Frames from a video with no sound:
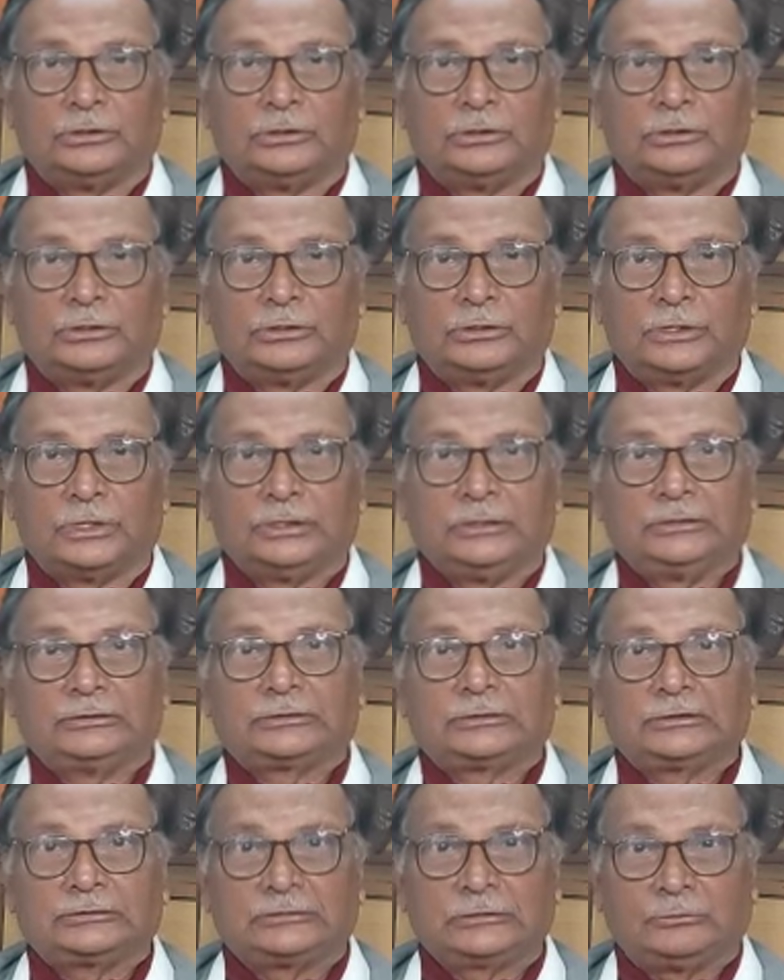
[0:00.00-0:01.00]
and
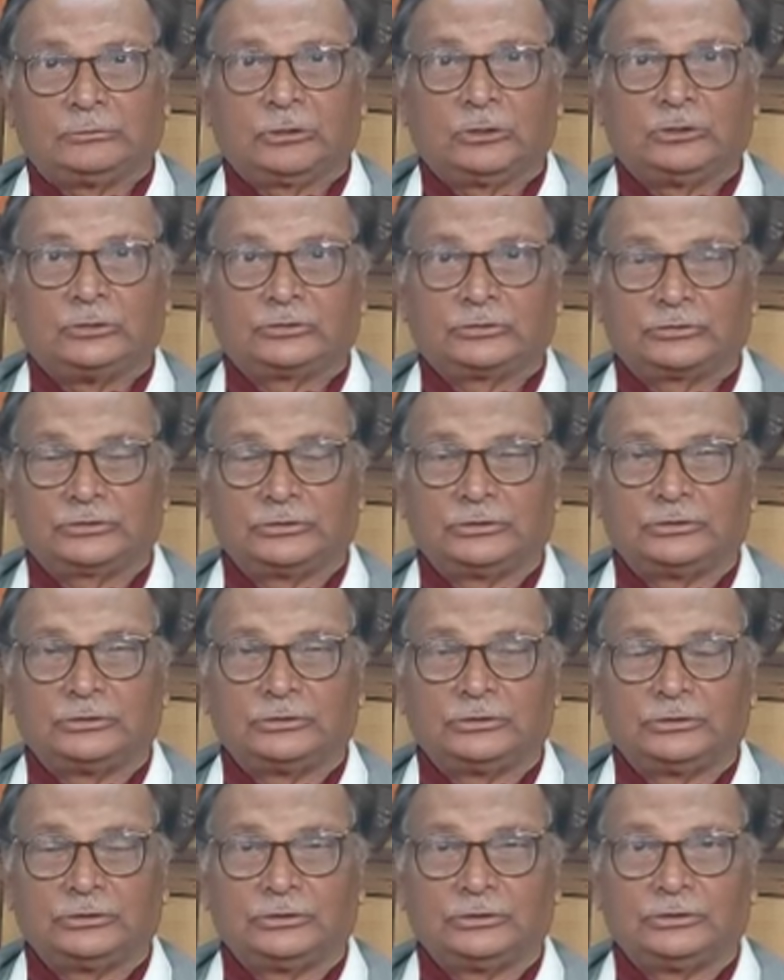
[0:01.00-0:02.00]
discuss about
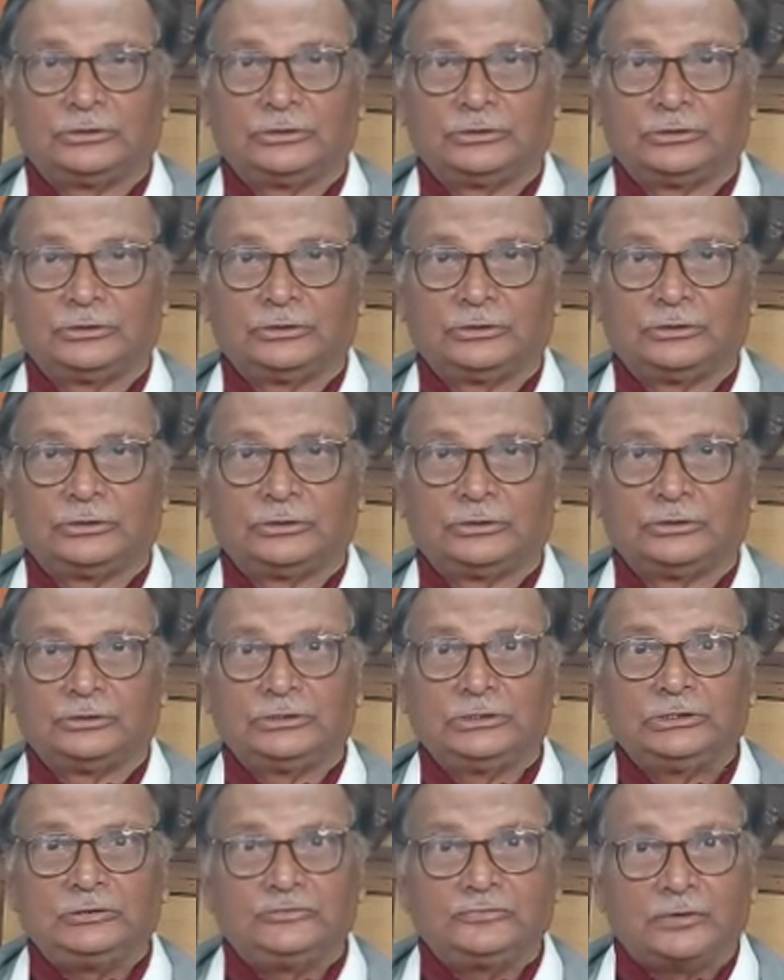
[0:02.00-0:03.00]

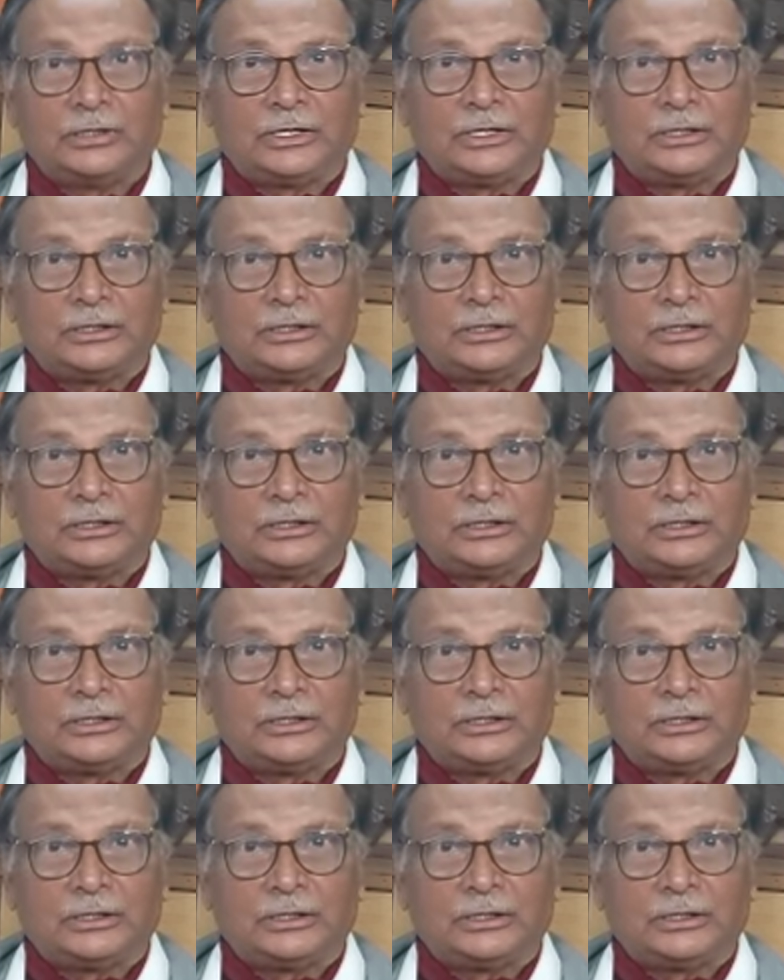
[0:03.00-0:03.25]
ceasefire.